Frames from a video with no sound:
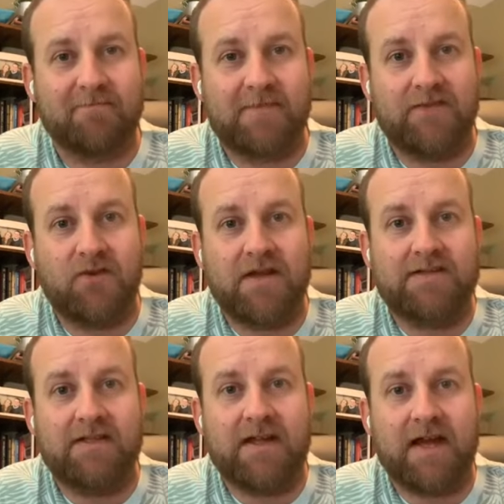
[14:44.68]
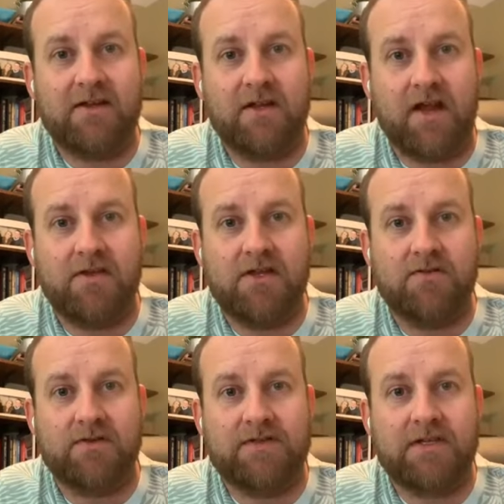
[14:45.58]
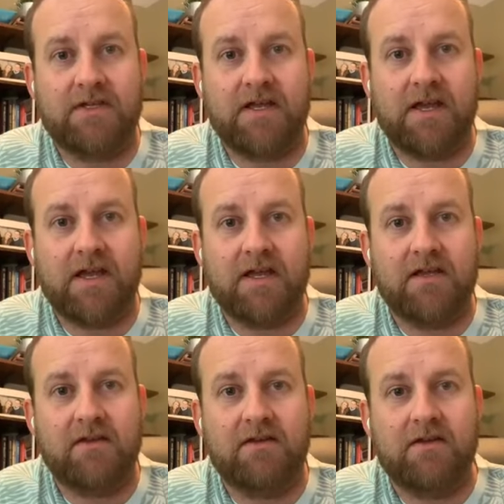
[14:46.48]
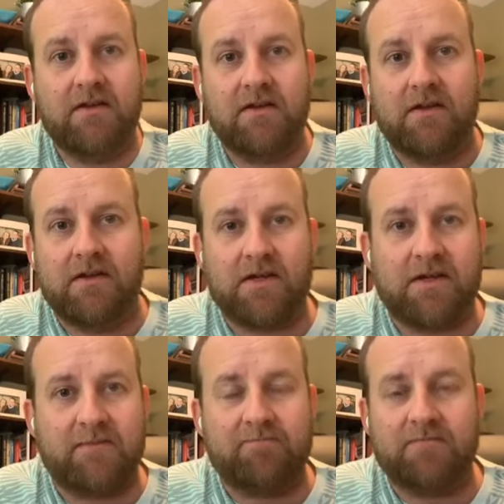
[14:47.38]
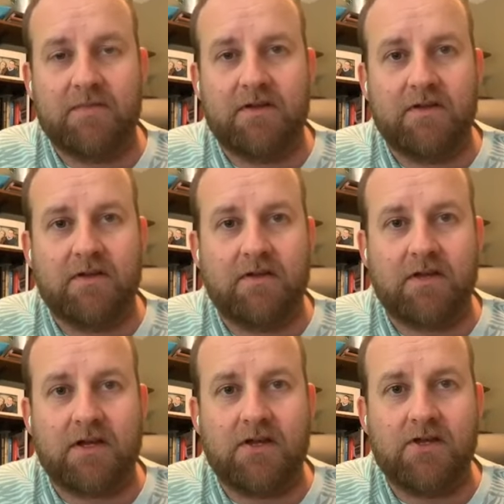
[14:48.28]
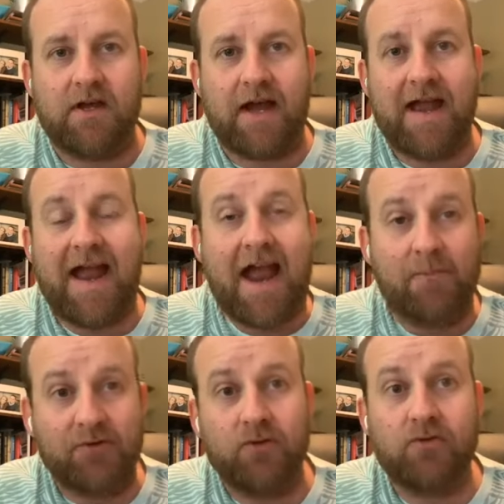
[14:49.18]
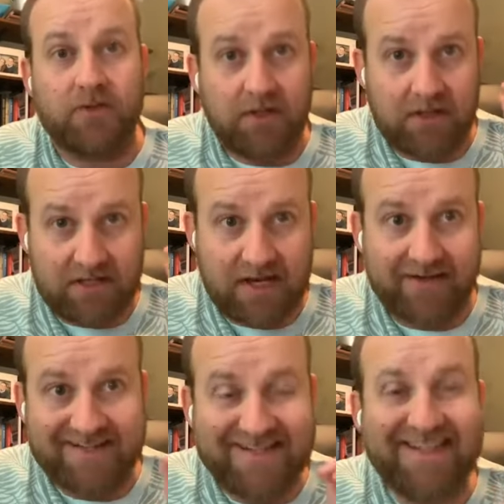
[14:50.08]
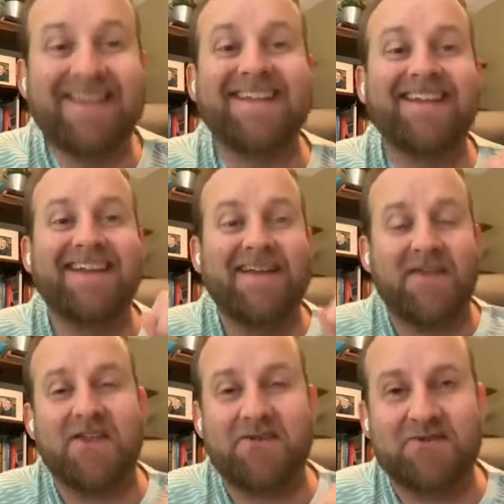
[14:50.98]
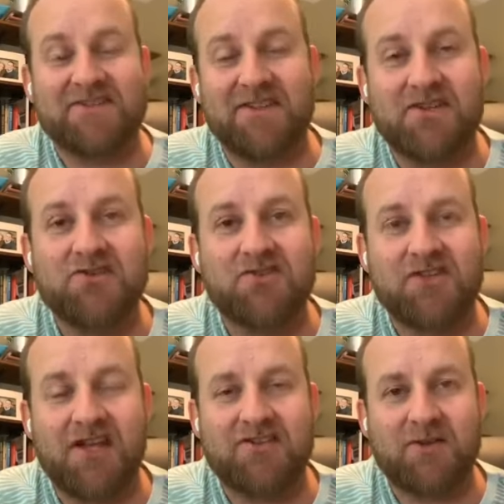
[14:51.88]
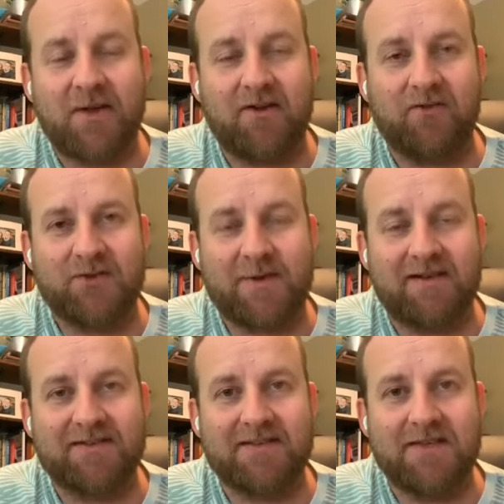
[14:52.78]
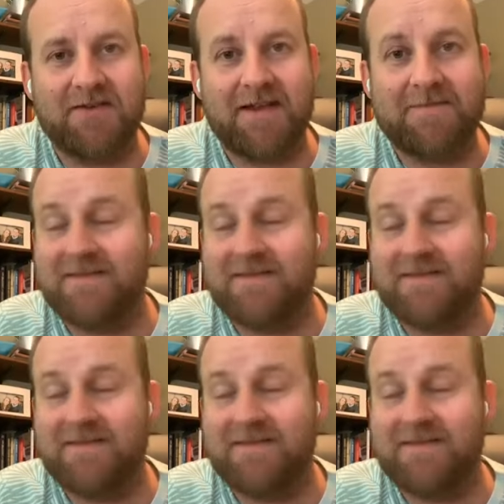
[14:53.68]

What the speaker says: If you guys did that, I think you would see I absolutely guarantee that you will see a huge change in the amount of responses that you get.